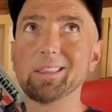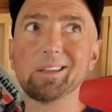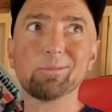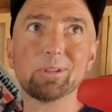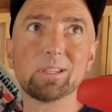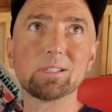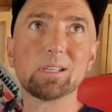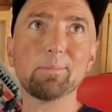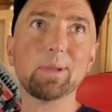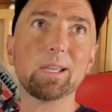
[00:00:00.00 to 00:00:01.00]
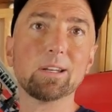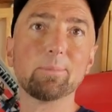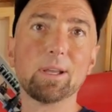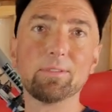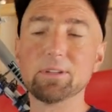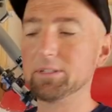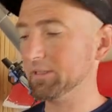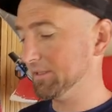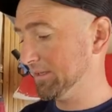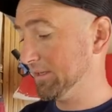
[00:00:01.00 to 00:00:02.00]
think with this, I may end up having to